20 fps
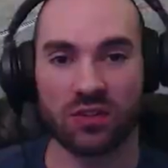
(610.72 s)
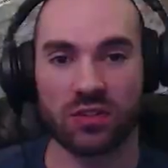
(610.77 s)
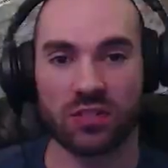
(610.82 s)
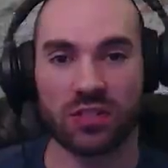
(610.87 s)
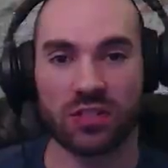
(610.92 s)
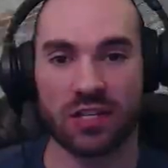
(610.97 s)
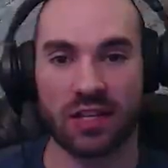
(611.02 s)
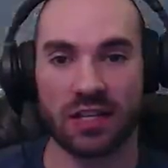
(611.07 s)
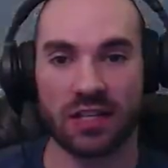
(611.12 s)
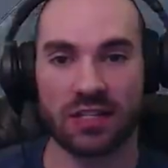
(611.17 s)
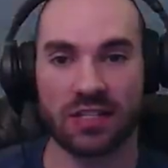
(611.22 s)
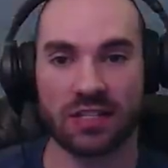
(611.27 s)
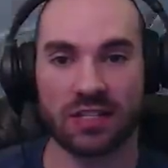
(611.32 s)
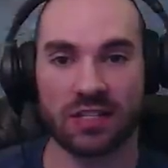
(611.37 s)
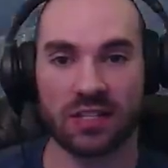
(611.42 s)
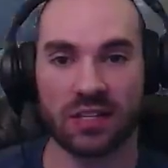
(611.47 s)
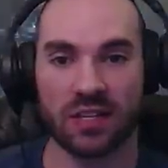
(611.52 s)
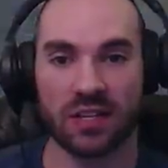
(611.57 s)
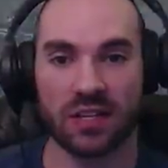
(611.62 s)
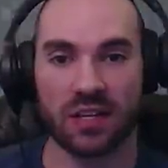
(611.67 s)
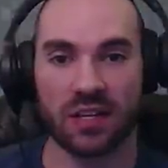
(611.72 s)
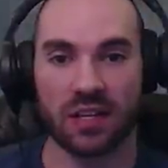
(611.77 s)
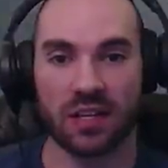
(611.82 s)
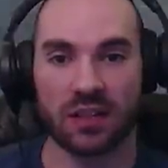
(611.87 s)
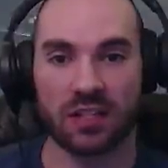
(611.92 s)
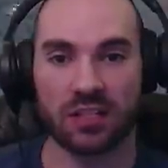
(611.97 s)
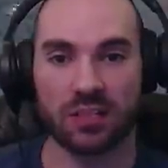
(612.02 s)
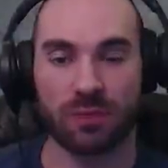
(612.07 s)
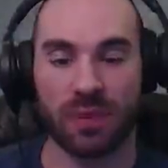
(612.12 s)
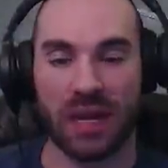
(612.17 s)
to this
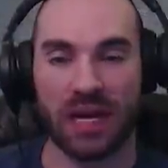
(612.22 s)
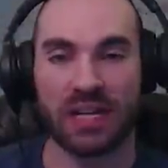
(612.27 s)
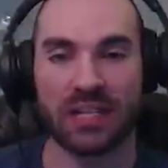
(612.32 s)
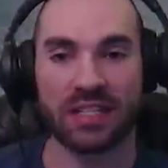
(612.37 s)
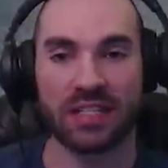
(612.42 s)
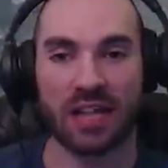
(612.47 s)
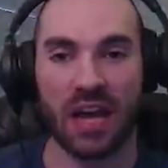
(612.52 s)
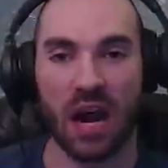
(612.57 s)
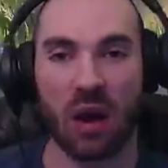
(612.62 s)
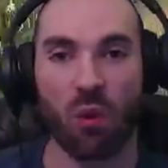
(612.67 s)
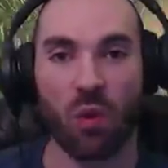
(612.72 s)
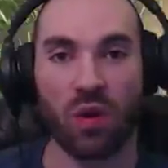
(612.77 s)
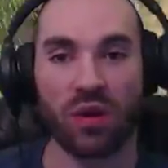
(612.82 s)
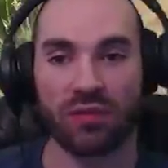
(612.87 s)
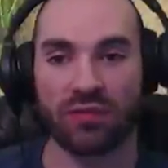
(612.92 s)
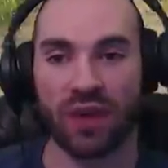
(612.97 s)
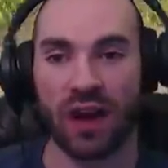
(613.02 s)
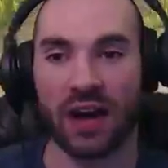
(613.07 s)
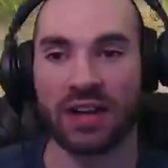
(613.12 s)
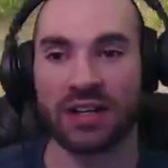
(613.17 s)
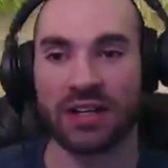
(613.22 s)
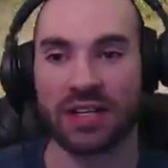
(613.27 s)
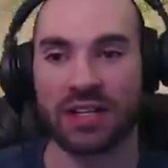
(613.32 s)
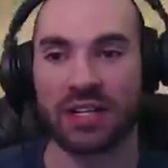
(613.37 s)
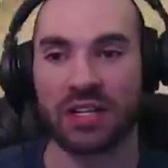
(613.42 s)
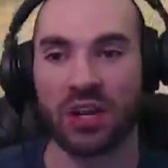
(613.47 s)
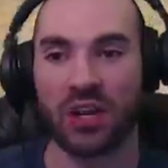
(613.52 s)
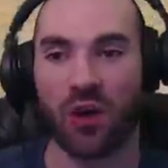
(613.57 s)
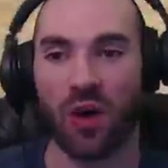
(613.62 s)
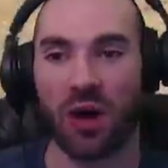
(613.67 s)
this base, I want to find it.
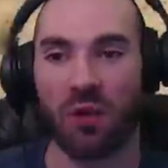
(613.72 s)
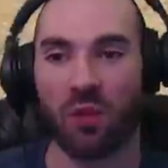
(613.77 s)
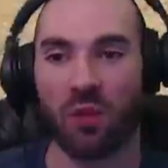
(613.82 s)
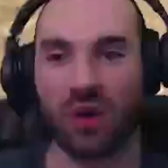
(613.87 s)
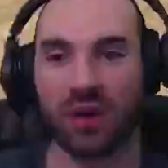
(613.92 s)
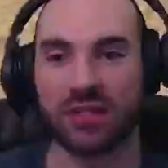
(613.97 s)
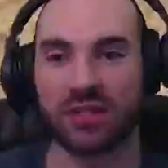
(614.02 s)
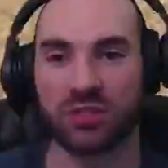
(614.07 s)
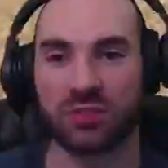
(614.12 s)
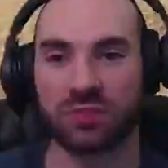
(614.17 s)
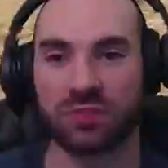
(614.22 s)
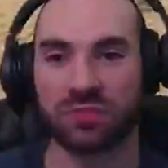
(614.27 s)
You know, I want to.